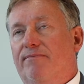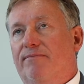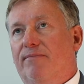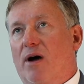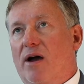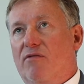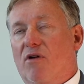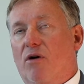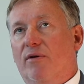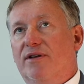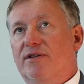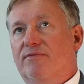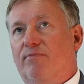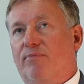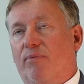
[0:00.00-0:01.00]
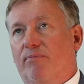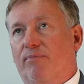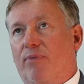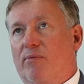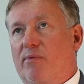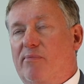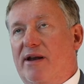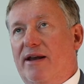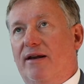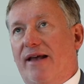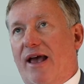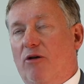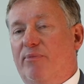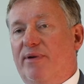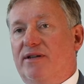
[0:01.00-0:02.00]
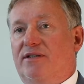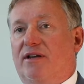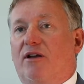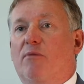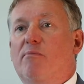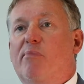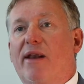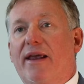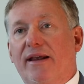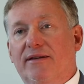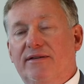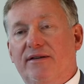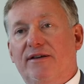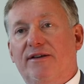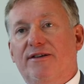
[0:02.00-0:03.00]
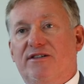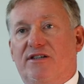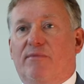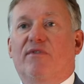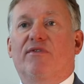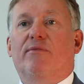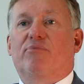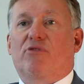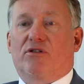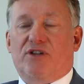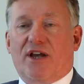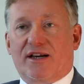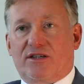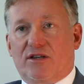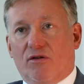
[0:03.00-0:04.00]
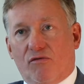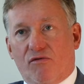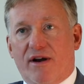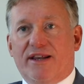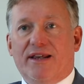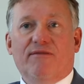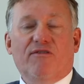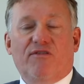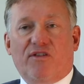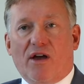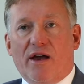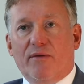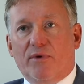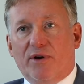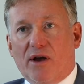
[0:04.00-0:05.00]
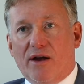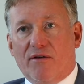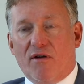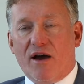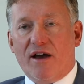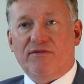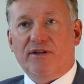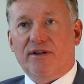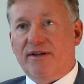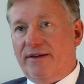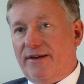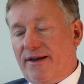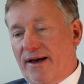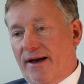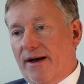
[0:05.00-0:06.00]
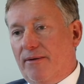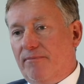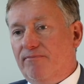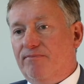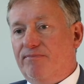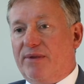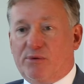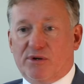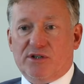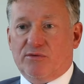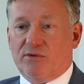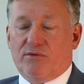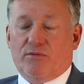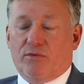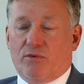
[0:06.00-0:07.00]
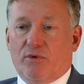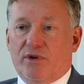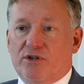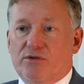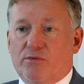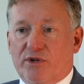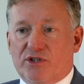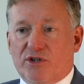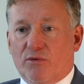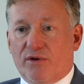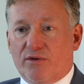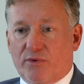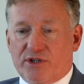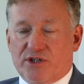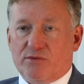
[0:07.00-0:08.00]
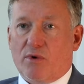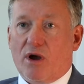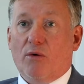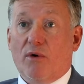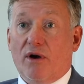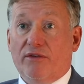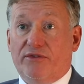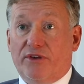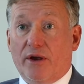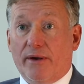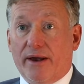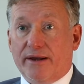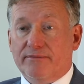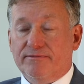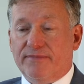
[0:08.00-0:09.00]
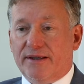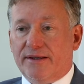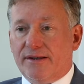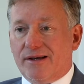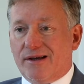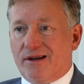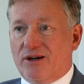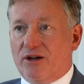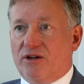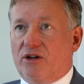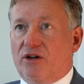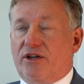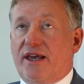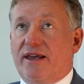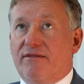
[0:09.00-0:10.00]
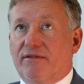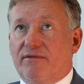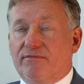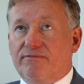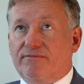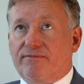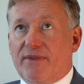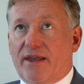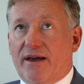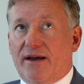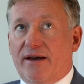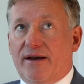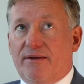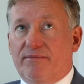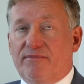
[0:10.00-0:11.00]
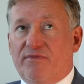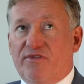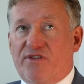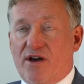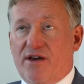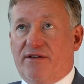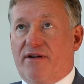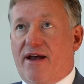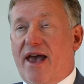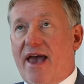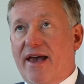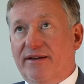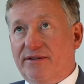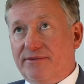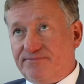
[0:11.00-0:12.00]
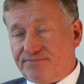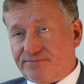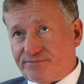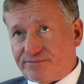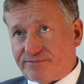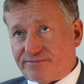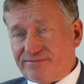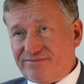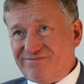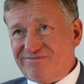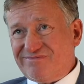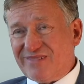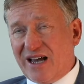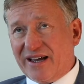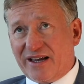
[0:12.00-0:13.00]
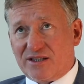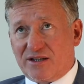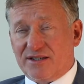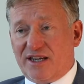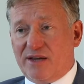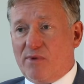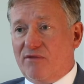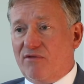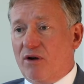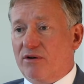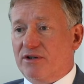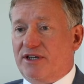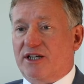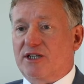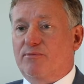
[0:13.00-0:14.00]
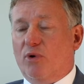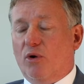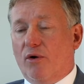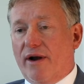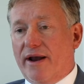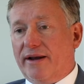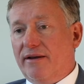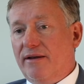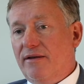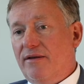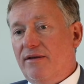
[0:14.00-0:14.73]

my role is probably helping to complete some of the projects that were already in flight when I arrived, which is well worth doing. Looking further ahead, I guess I see my role as exploring